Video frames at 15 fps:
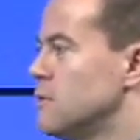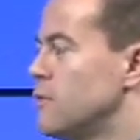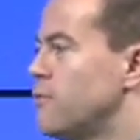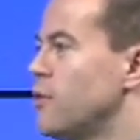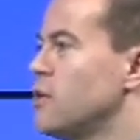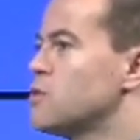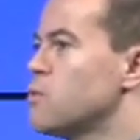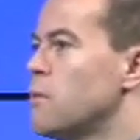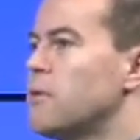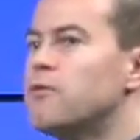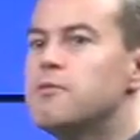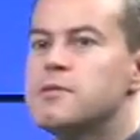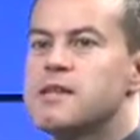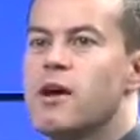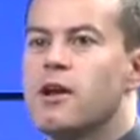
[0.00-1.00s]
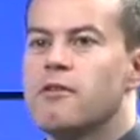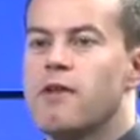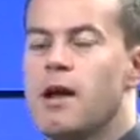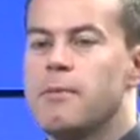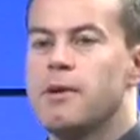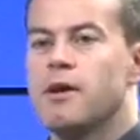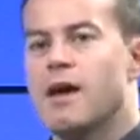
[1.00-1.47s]
The first woman from Saudi
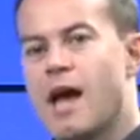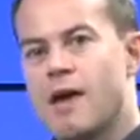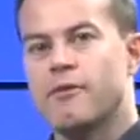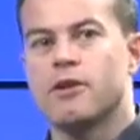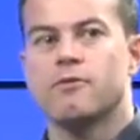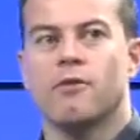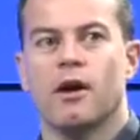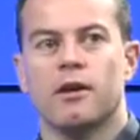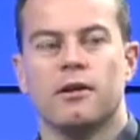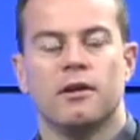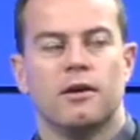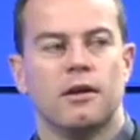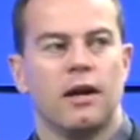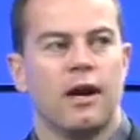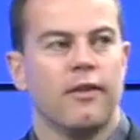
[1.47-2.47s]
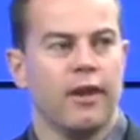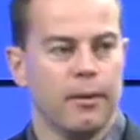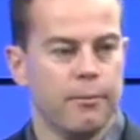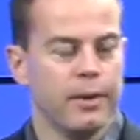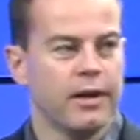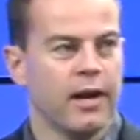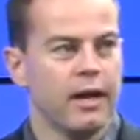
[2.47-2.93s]
Arabia ever to run in the
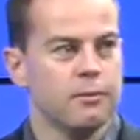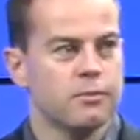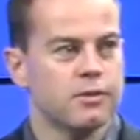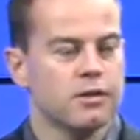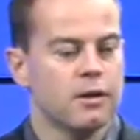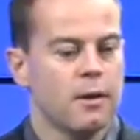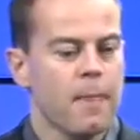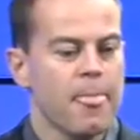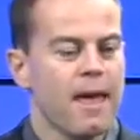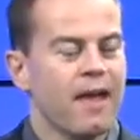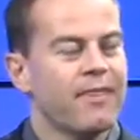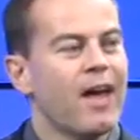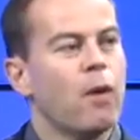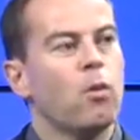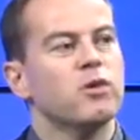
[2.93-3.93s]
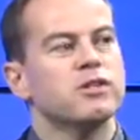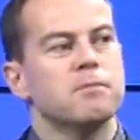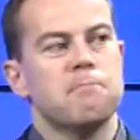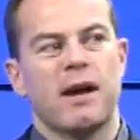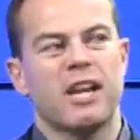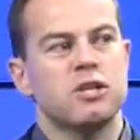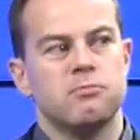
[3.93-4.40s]
Olympic Games. That
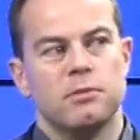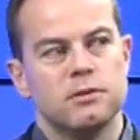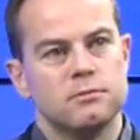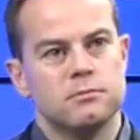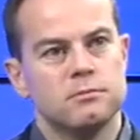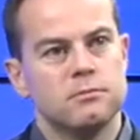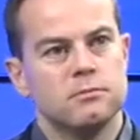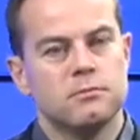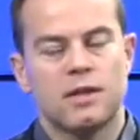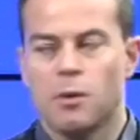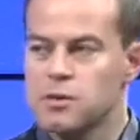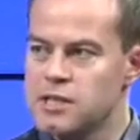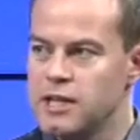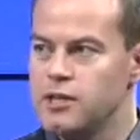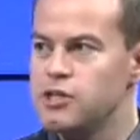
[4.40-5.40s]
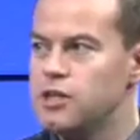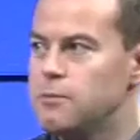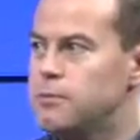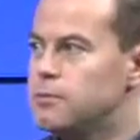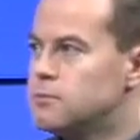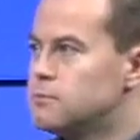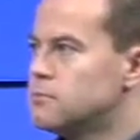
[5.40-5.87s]
wasn't management. That was leadership.
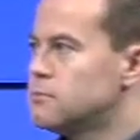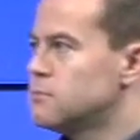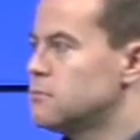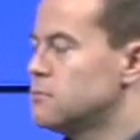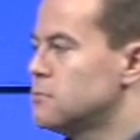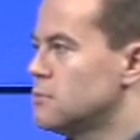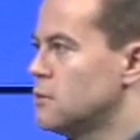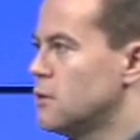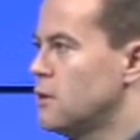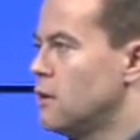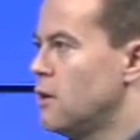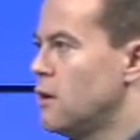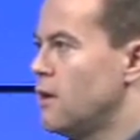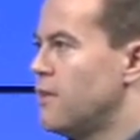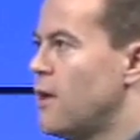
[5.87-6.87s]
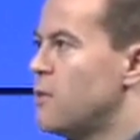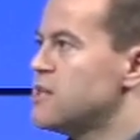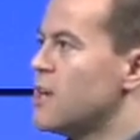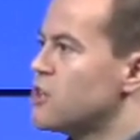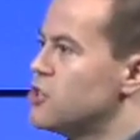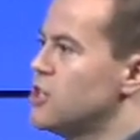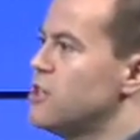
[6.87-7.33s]
That
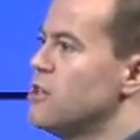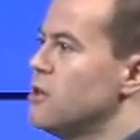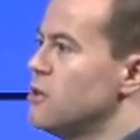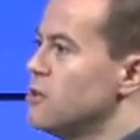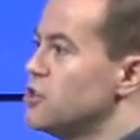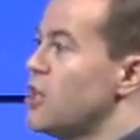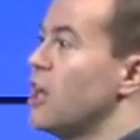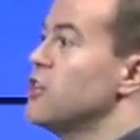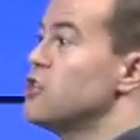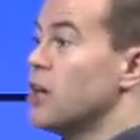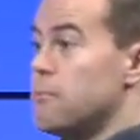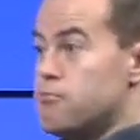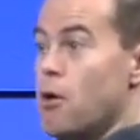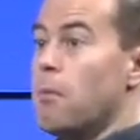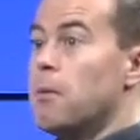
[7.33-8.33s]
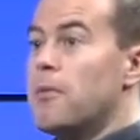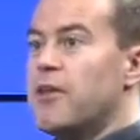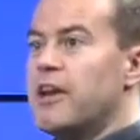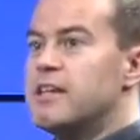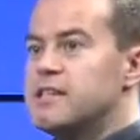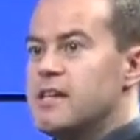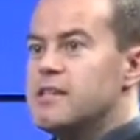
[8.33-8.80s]
was actually challenging a problem
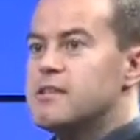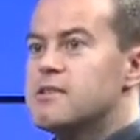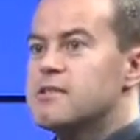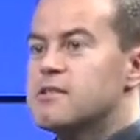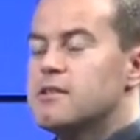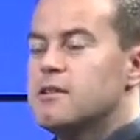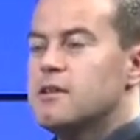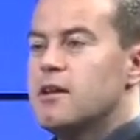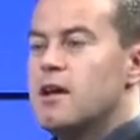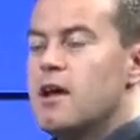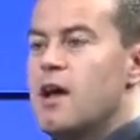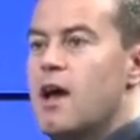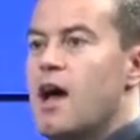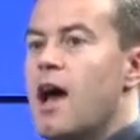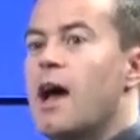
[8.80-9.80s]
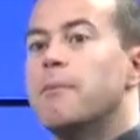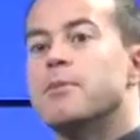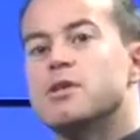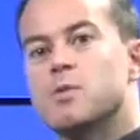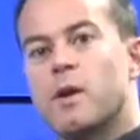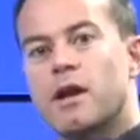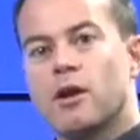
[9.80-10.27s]
that exists and
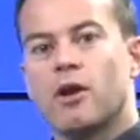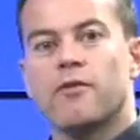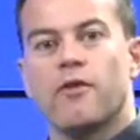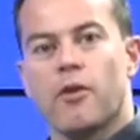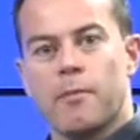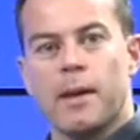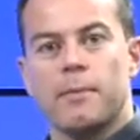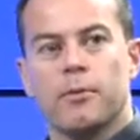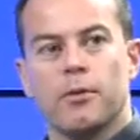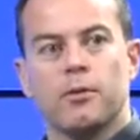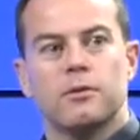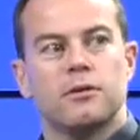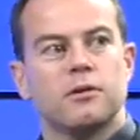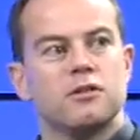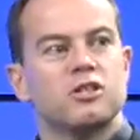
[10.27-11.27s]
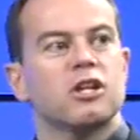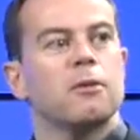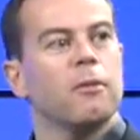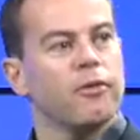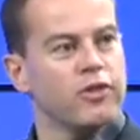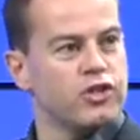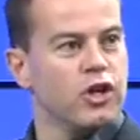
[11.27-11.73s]
persuading a lot of other people to
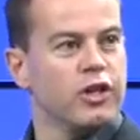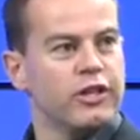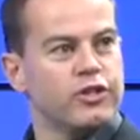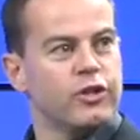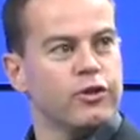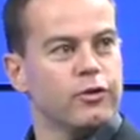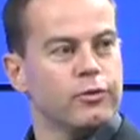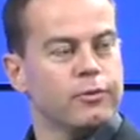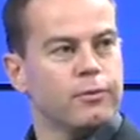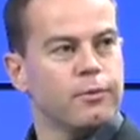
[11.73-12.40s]
come on the journey too.